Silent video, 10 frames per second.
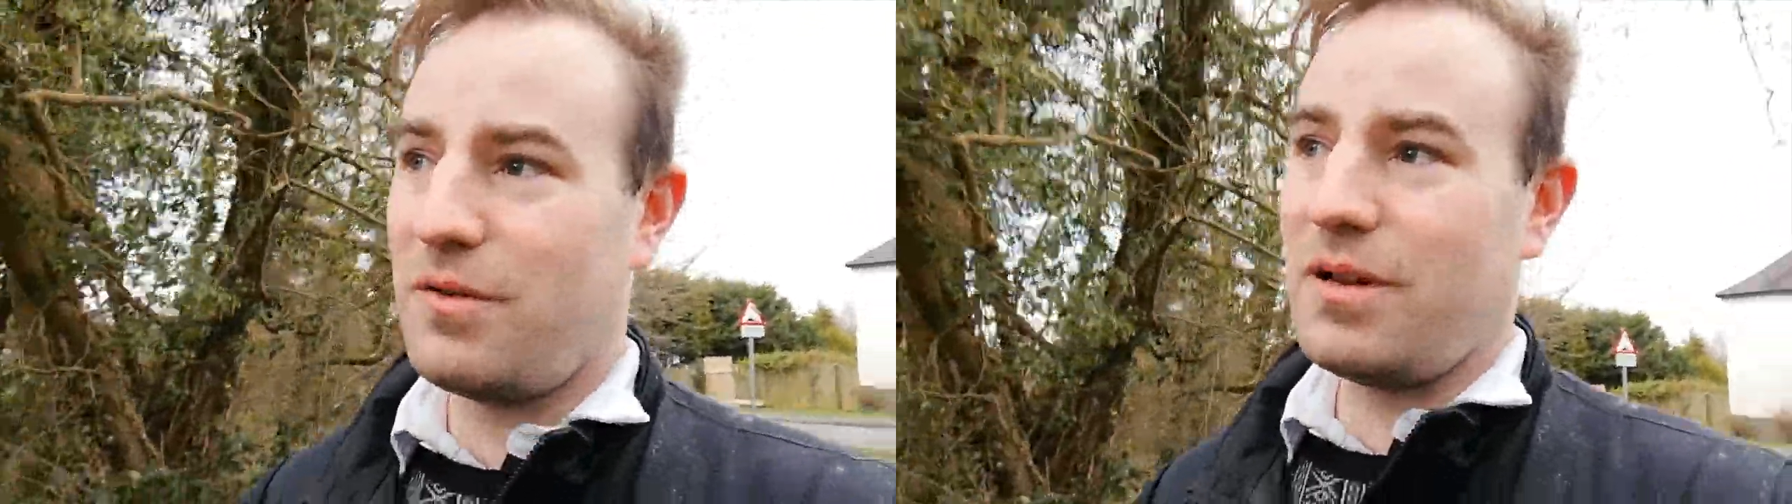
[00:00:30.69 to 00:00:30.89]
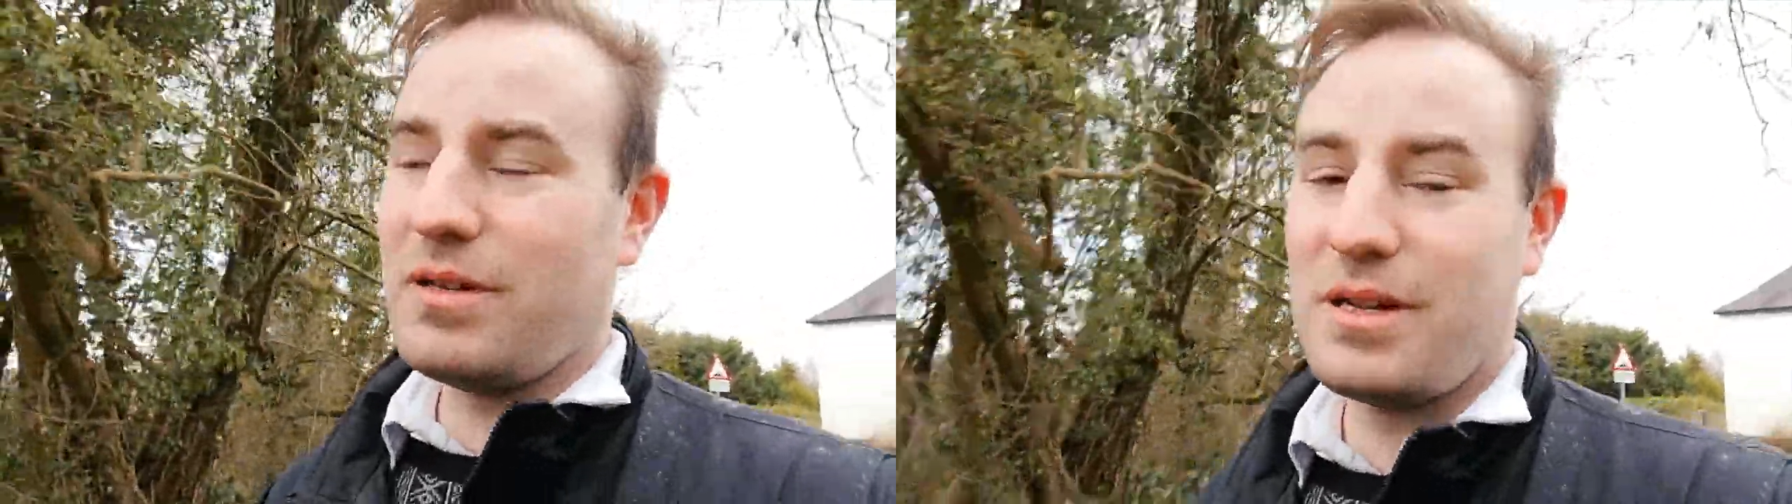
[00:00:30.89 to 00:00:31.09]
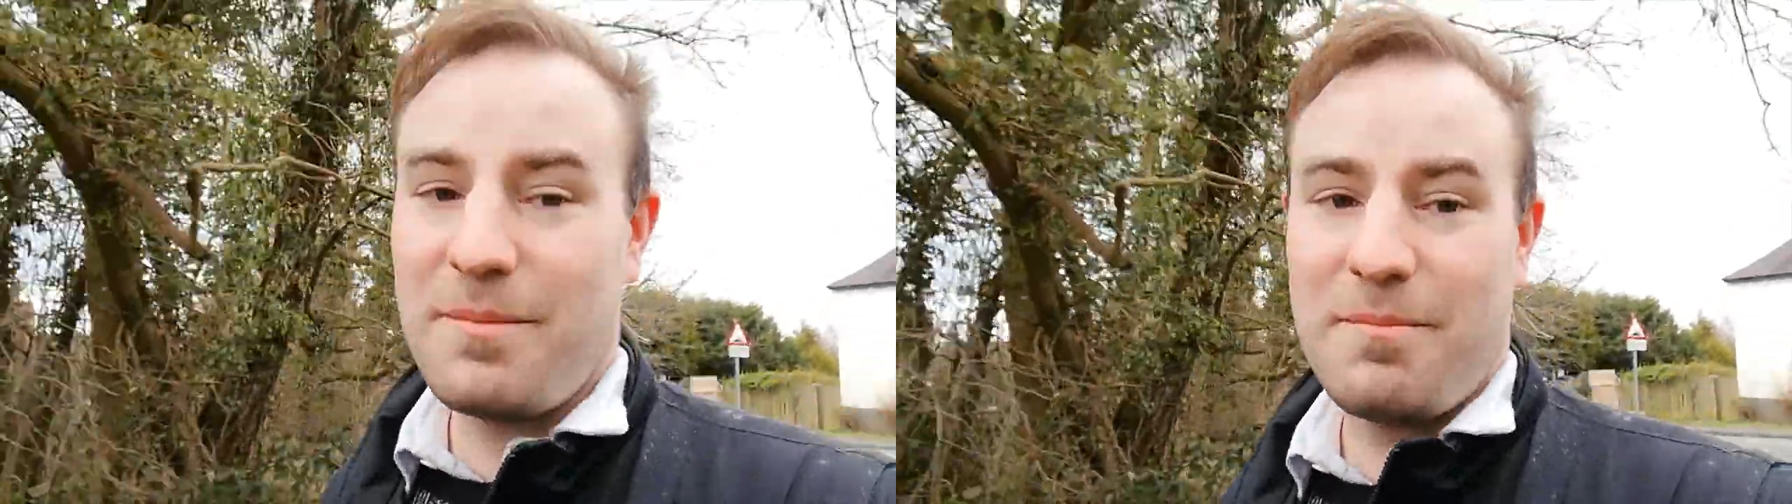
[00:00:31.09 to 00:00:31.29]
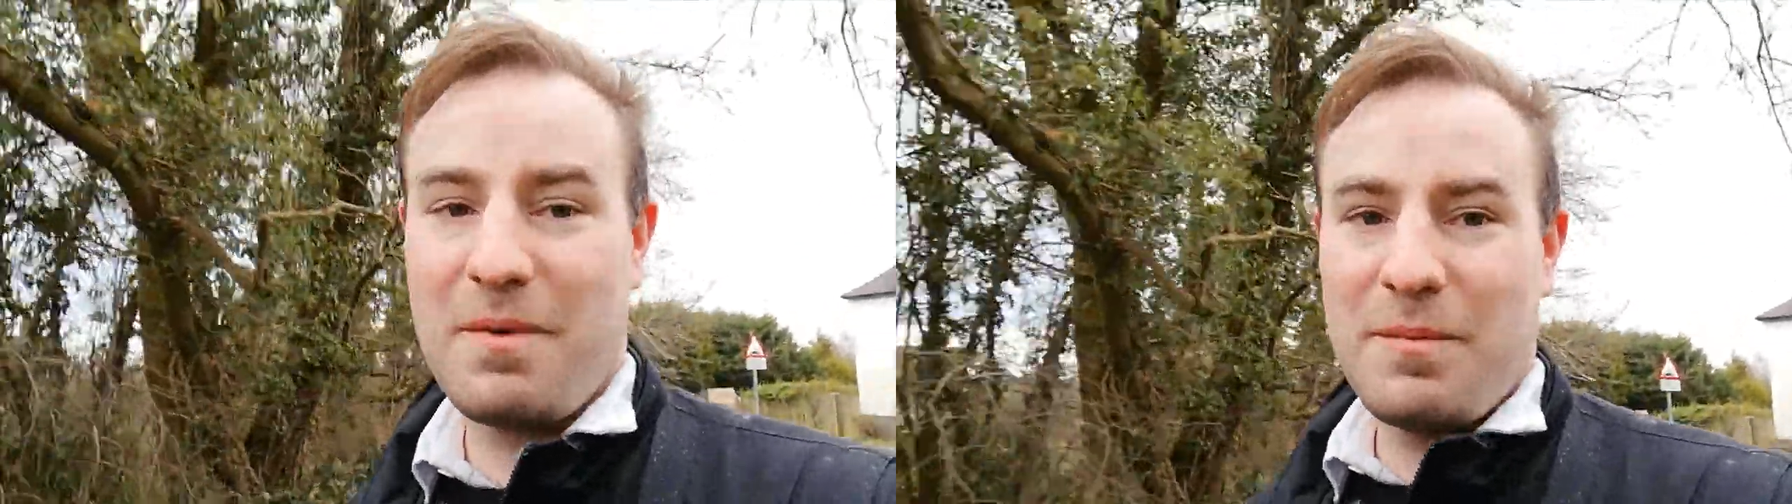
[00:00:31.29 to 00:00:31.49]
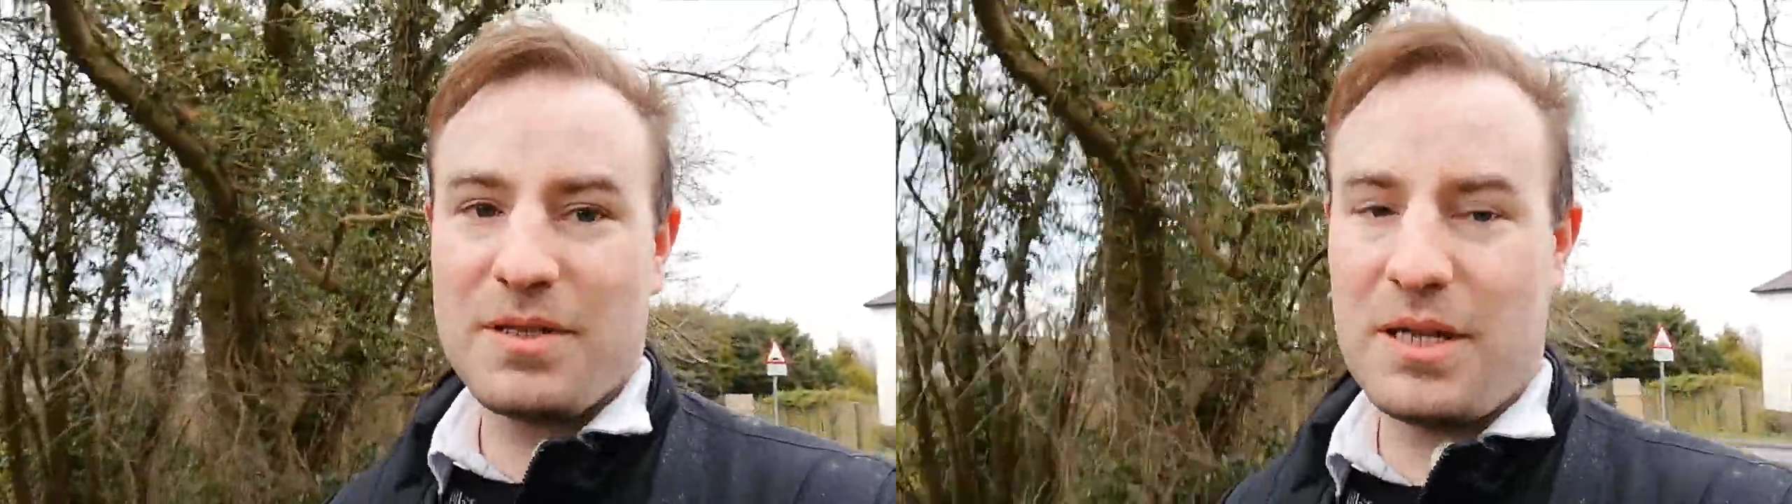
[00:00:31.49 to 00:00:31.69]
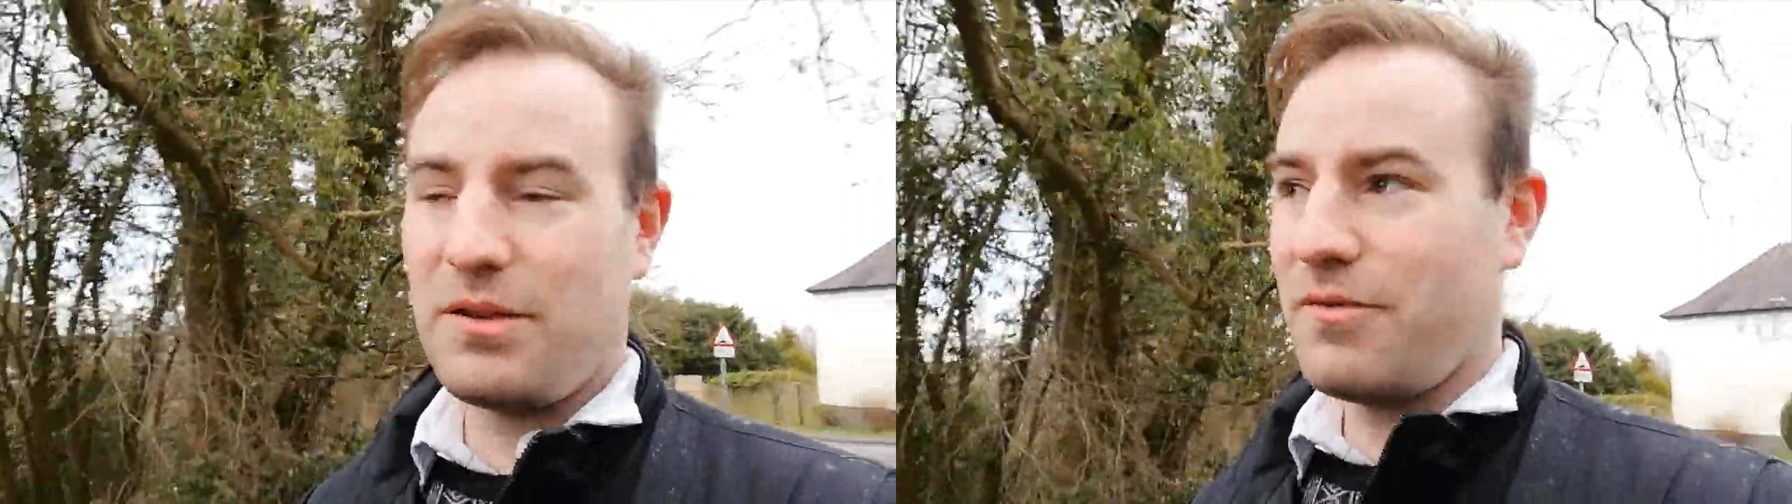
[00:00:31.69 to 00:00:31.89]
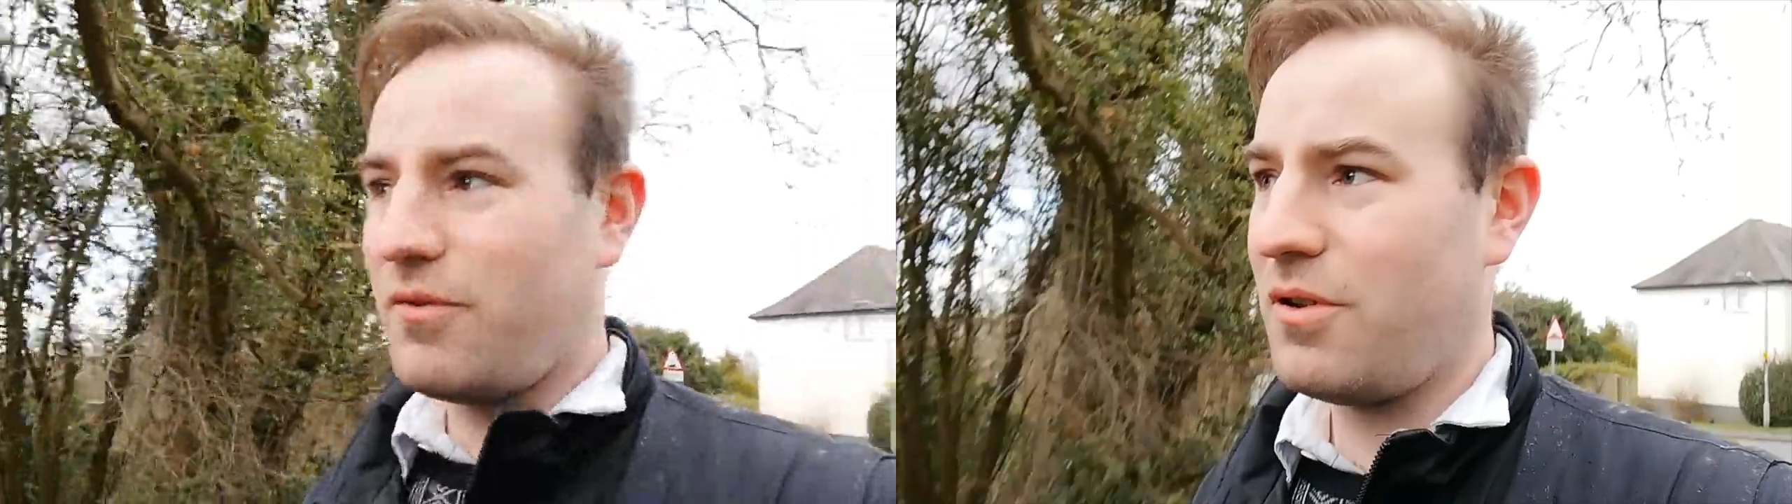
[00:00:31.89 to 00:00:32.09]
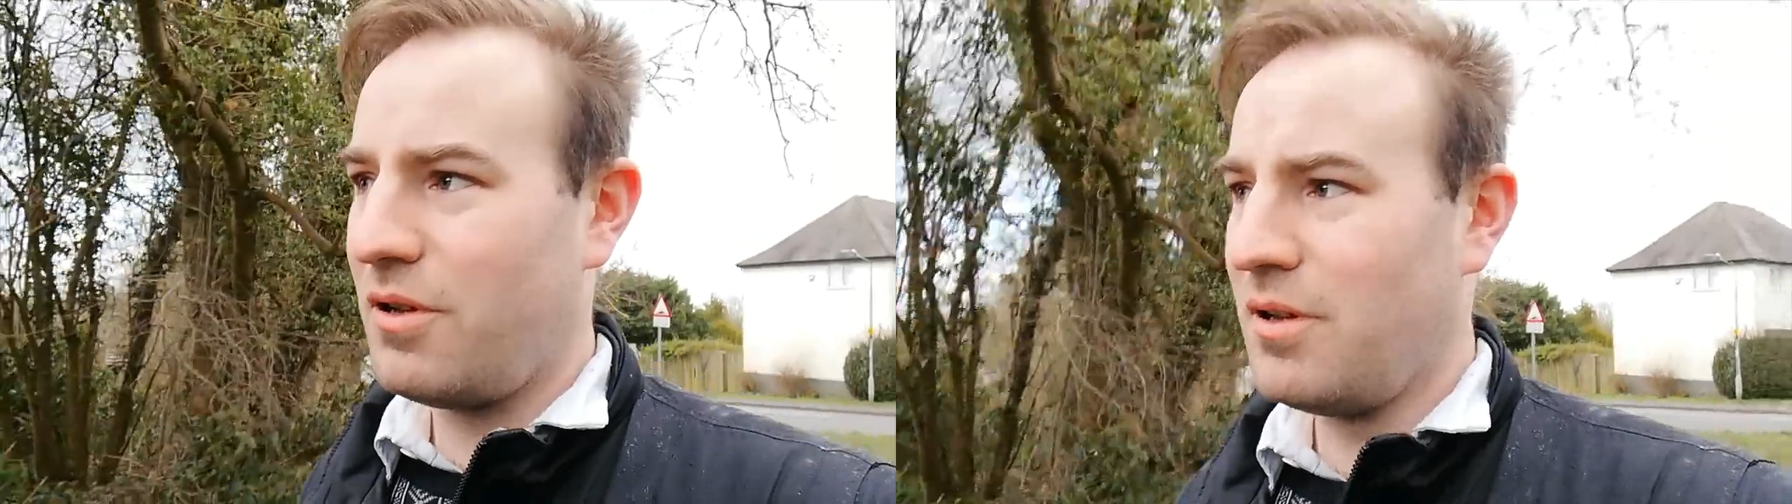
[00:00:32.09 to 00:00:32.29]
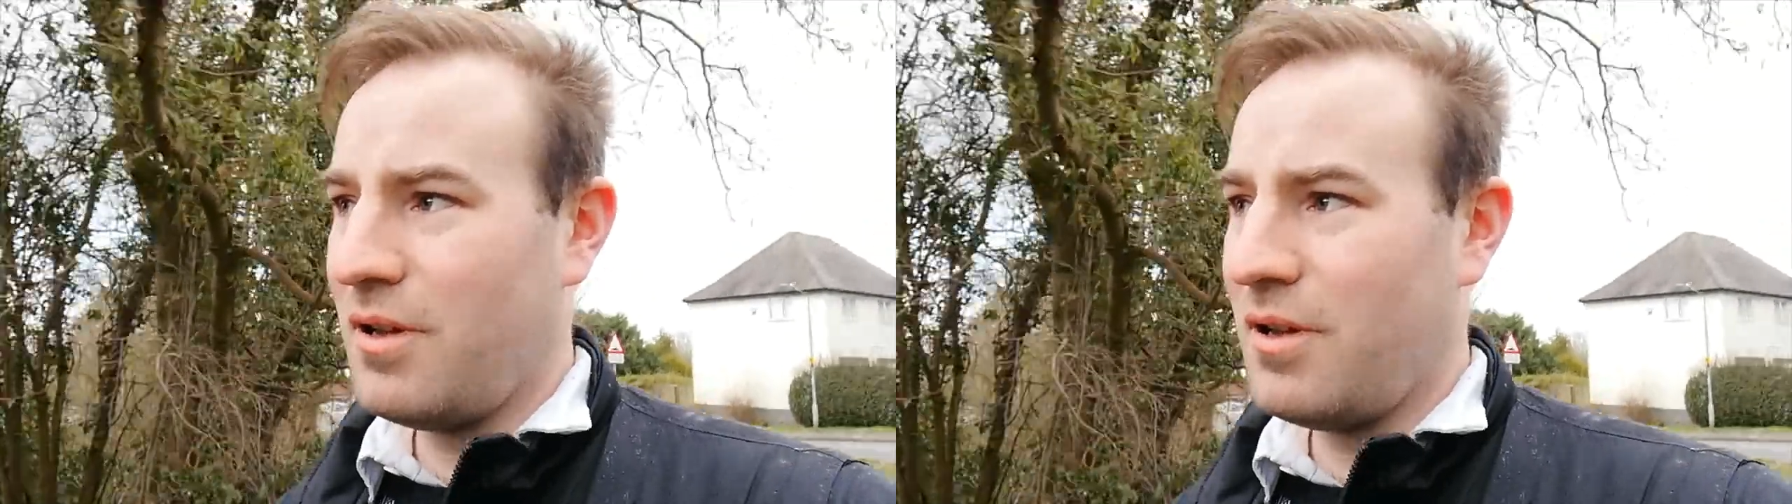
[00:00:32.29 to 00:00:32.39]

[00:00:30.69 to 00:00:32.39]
and um, I'm going to take you for a